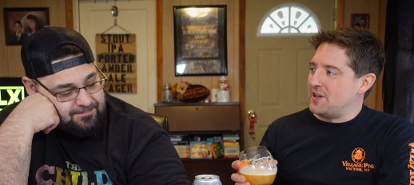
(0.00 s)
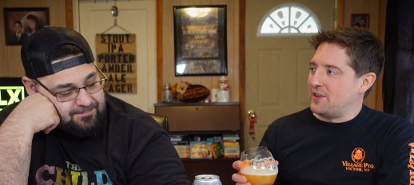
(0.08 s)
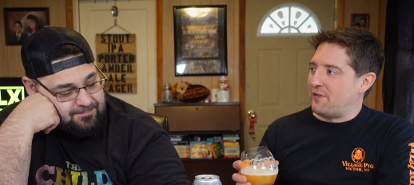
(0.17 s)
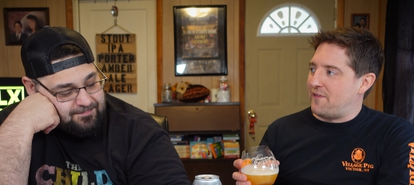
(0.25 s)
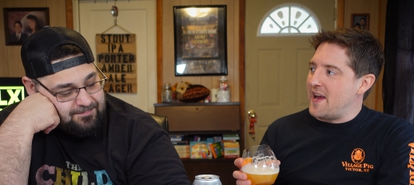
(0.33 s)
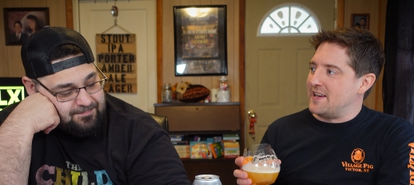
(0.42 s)
Speaker 1: you in the
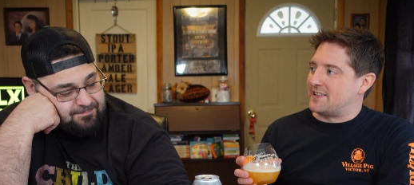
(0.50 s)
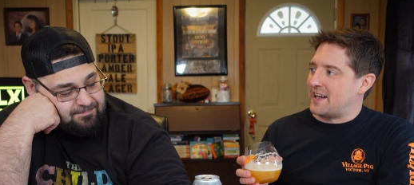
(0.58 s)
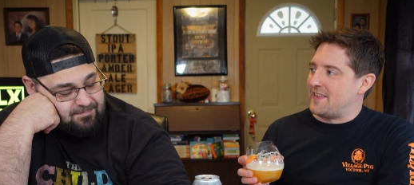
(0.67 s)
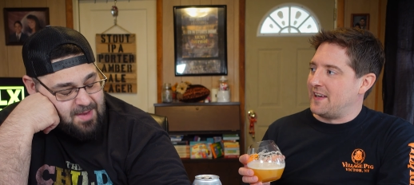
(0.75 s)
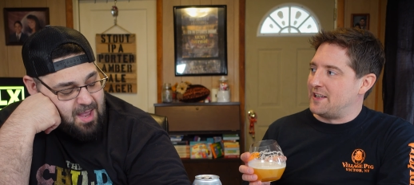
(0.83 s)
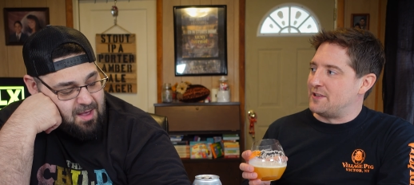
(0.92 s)
face. I
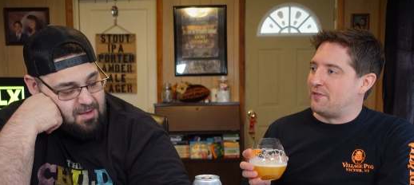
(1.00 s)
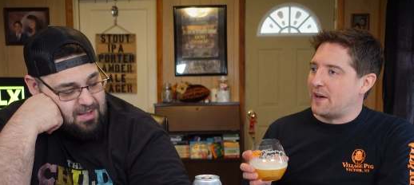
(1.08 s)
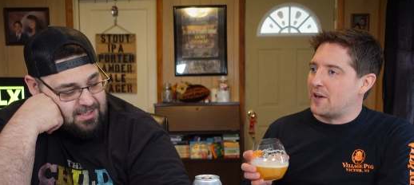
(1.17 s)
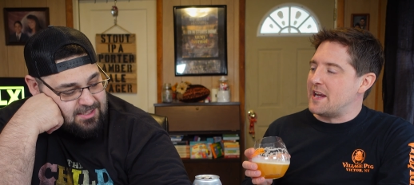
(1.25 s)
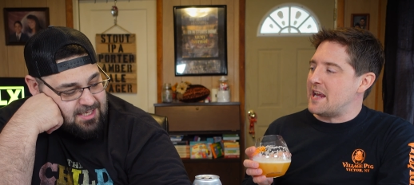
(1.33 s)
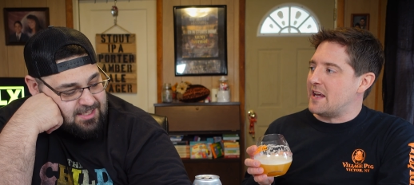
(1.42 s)
think no, it's
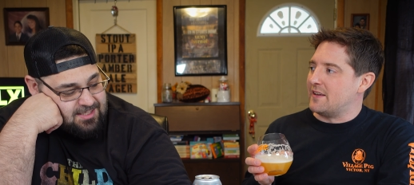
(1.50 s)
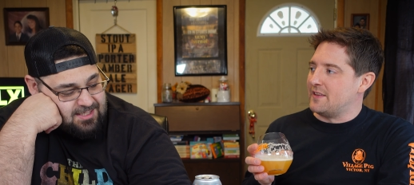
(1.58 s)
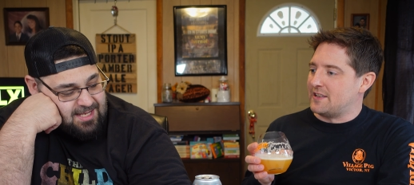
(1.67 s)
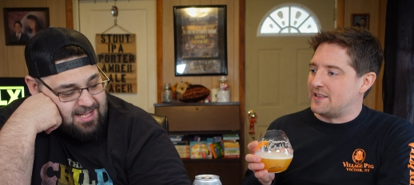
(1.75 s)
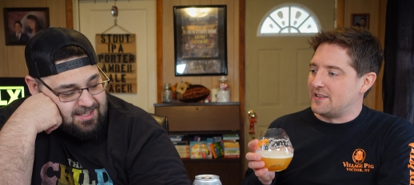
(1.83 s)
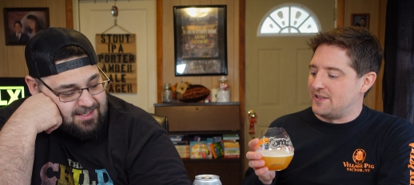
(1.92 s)
very. It's, it's,
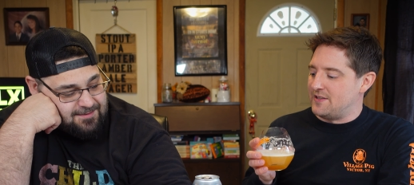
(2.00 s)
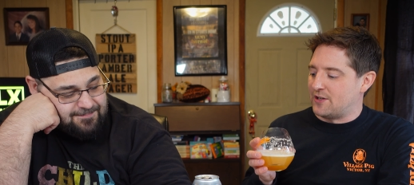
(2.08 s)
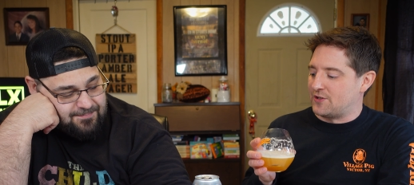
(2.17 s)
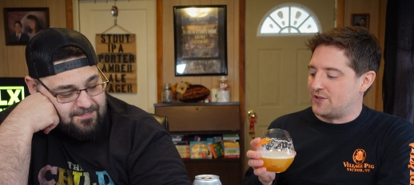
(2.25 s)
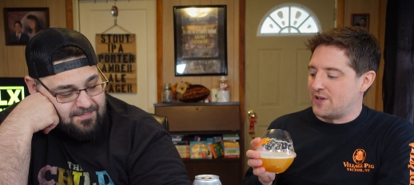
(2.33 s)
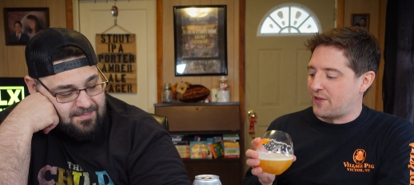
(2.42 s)
this it,
Speaker 2: is
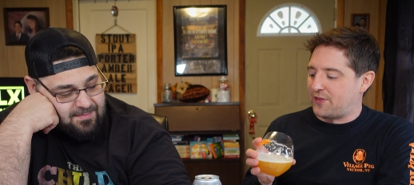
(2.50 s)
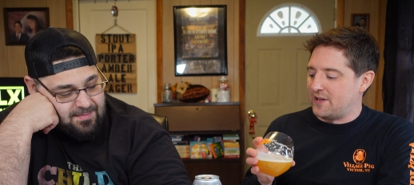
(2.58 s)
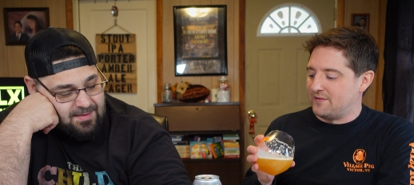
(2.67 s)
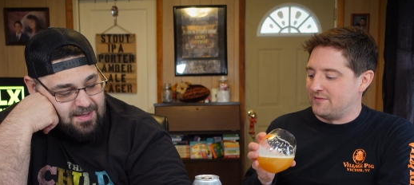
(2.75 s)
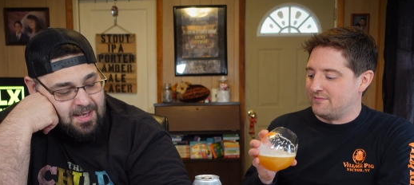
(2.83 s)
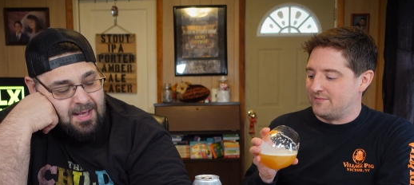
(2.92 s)
there's
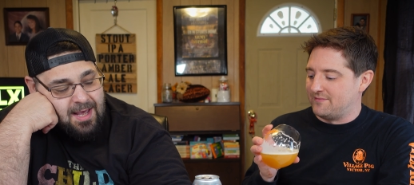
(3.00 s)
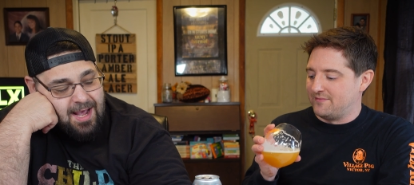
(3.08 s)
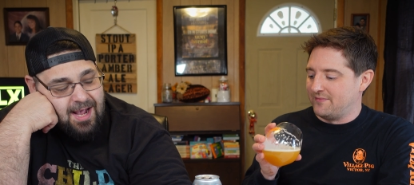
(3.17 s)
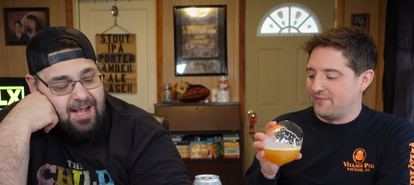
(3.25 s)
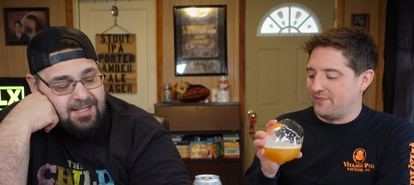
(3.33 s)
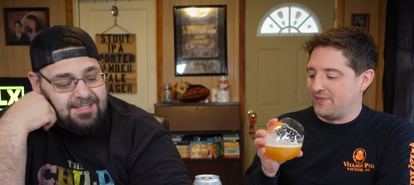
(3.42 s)
nothing.
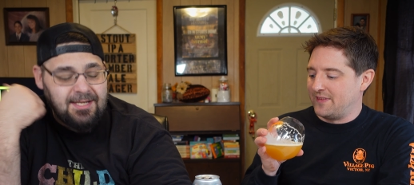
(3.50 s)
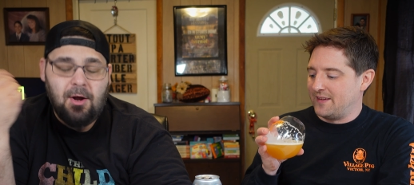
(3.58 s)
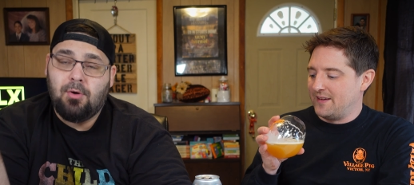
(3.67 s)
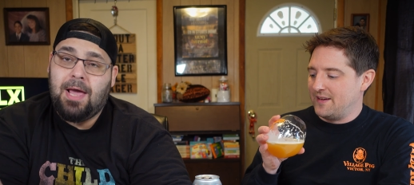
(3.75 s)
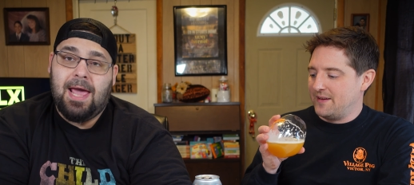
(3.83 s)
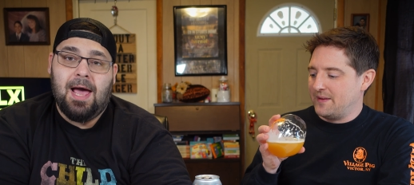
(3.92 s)
It's an
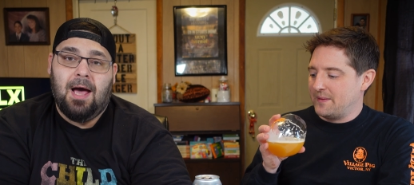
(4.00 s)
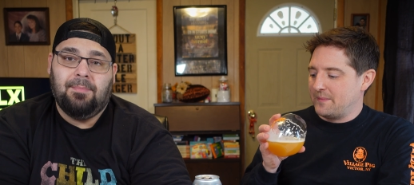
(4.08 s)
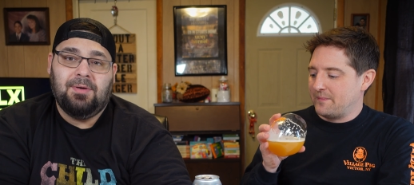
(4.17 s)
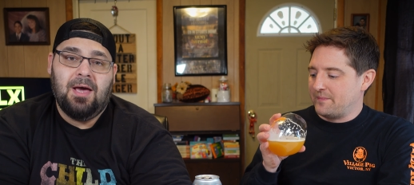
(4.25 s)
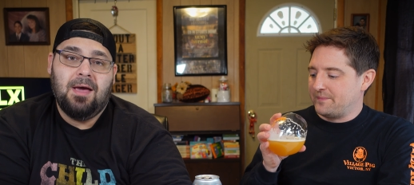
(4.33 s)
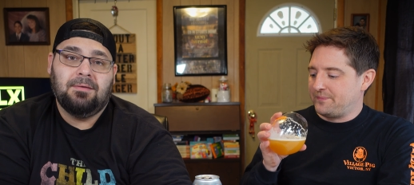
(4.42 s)
okay
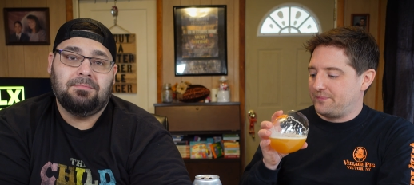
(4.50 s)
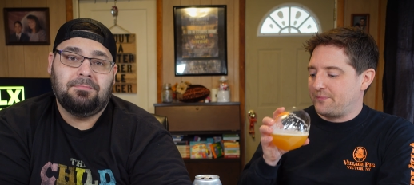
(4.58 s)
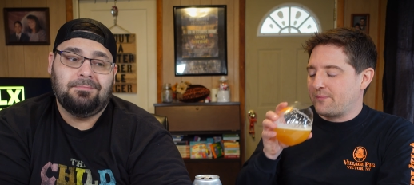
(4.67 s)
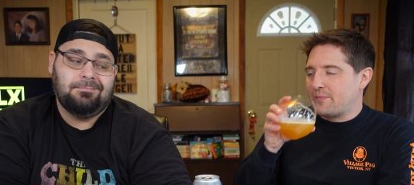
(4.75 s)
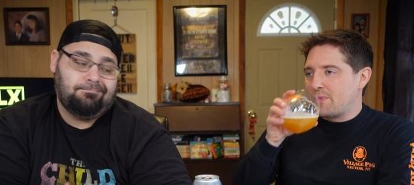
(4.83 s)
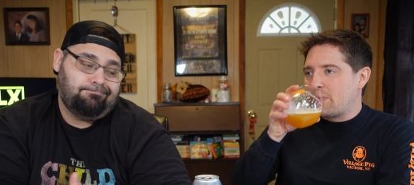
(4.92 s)
IPA.
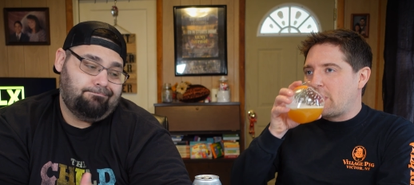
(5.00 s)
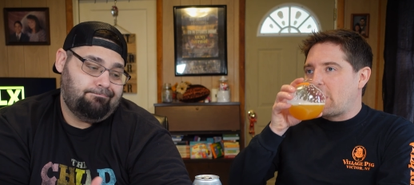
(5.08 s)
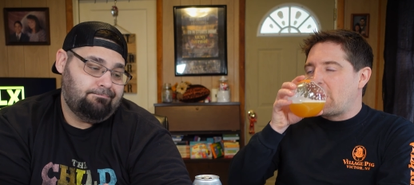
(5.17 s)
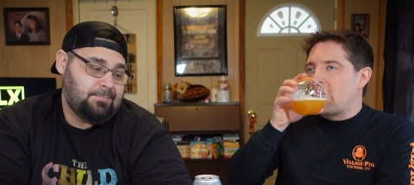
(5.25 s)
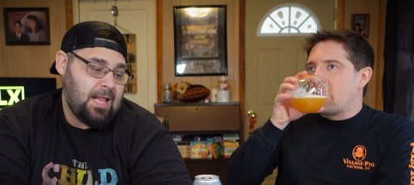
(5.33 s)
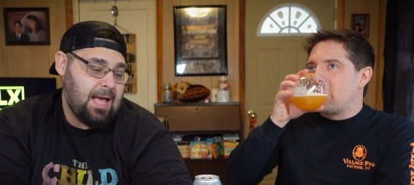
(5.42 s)

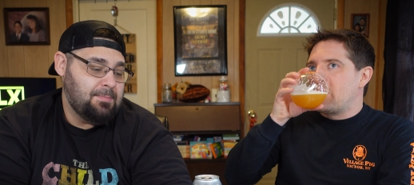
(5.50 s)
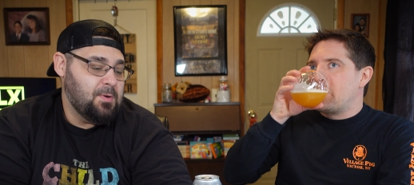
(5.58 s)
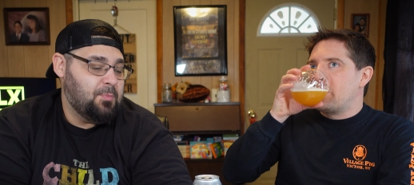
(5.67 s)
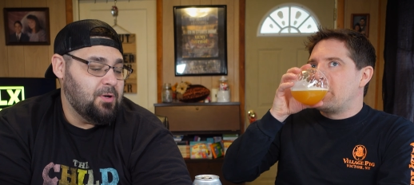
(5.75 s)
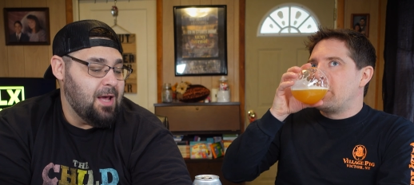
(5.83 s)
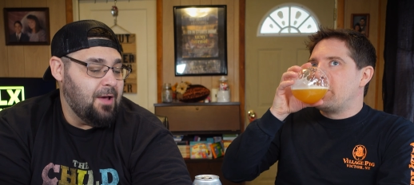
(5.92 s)
I'm gonna
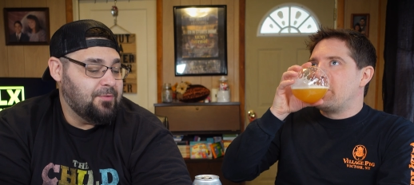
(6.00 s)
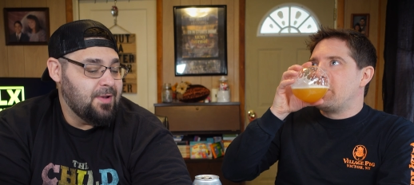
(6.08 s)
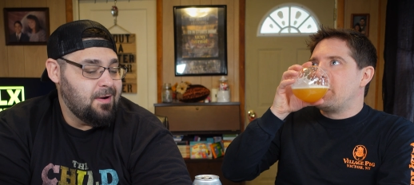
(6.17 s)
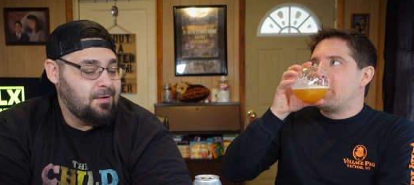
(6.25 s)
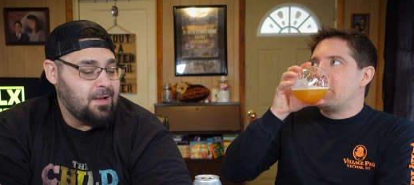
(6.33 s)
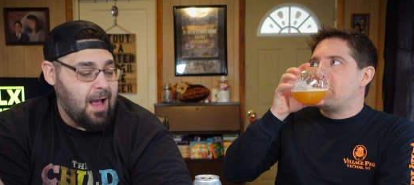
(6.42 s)
put out
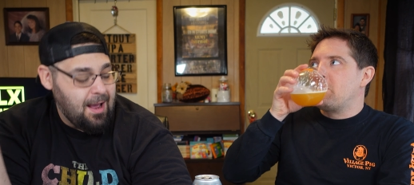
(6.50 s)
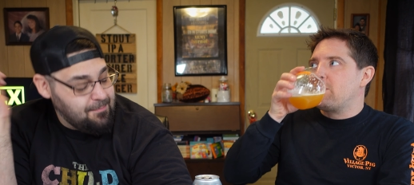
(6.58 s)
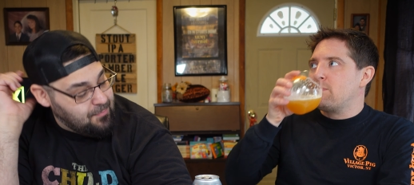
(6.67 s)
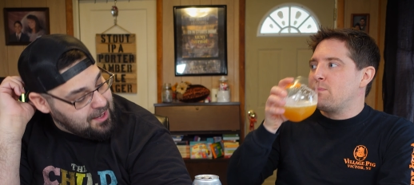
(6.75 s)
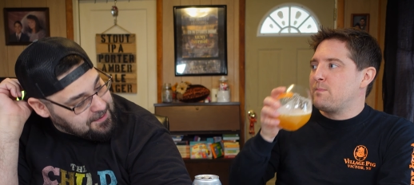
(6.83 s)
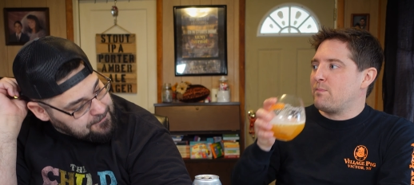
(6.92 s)
there. I'm
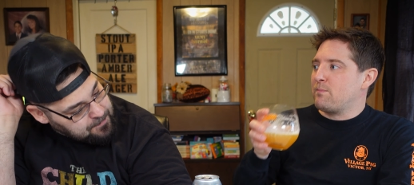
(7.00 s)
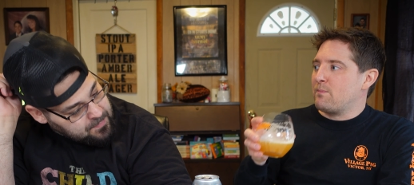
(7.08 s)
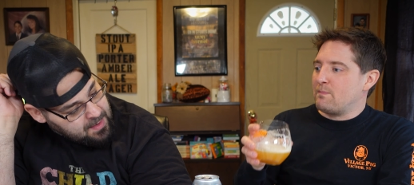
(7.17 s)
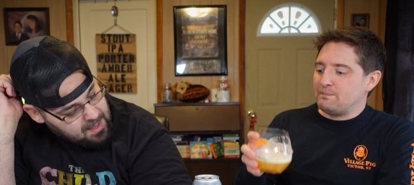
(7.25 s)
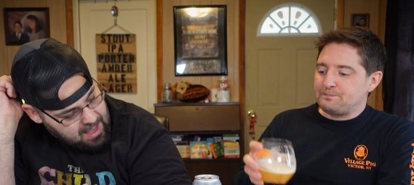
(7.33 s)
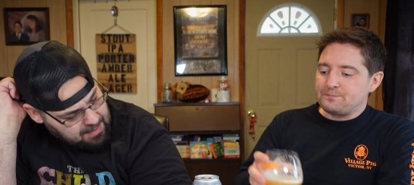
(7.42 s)
like,
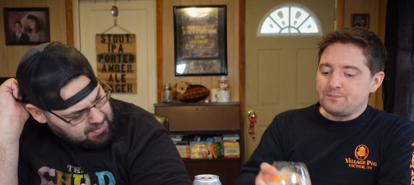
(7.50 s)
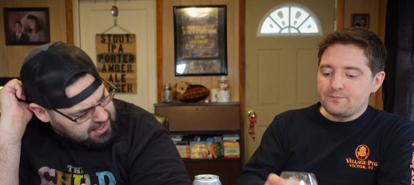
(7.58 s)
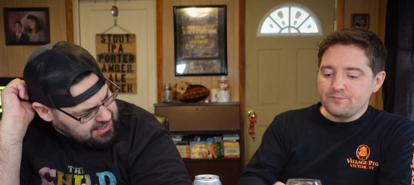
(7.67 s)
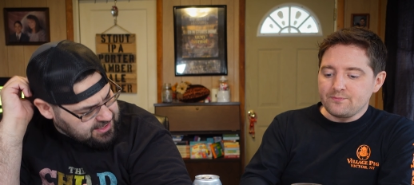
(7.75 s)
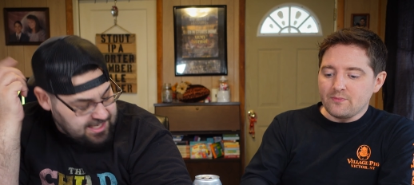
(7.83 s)
I'm not gonna